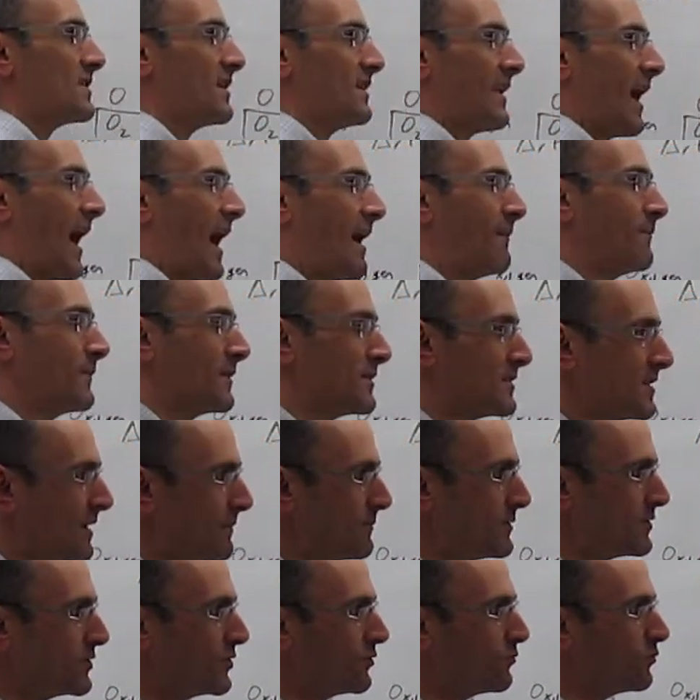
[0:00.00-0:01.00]
and ambient
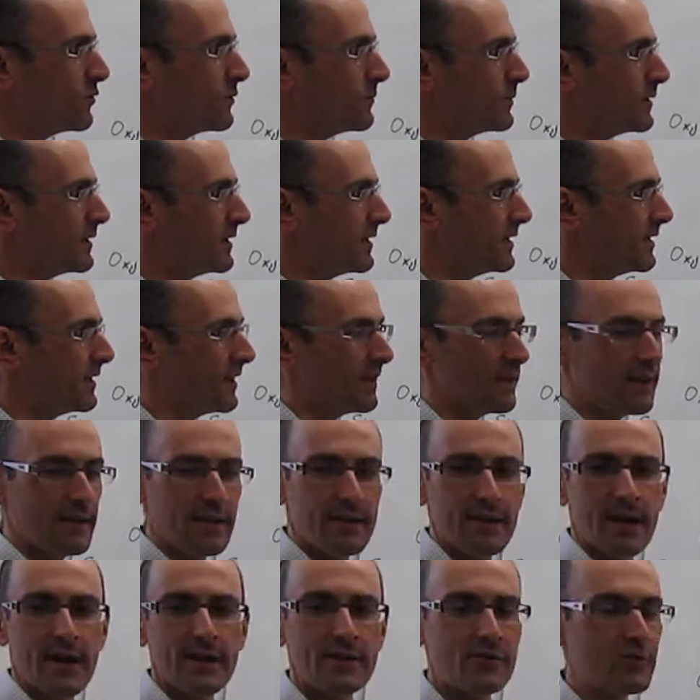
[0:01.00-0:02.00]
temperature will be
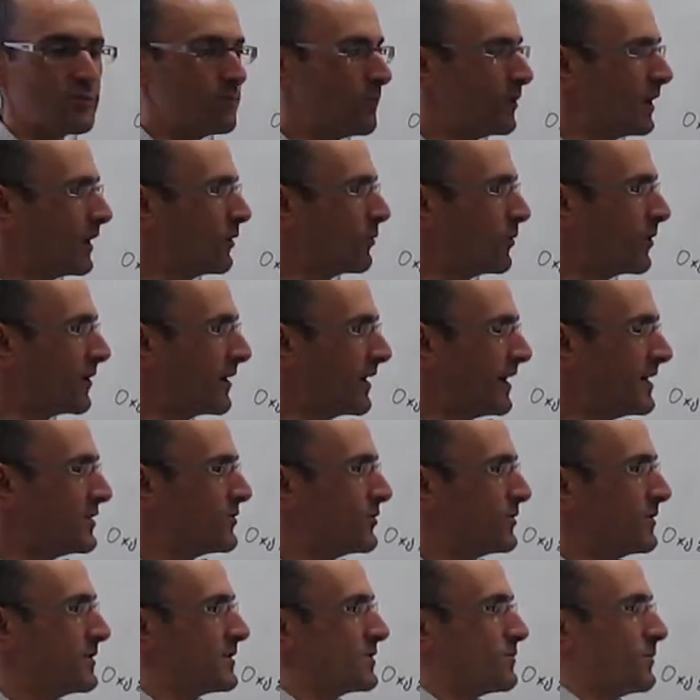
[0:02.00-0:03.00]
nitro molecular
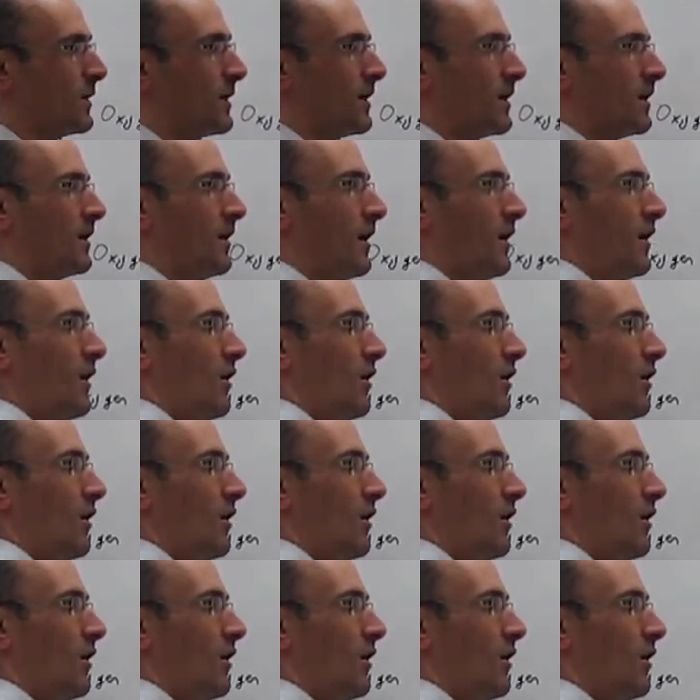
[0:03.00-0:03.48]
nitrogen as well.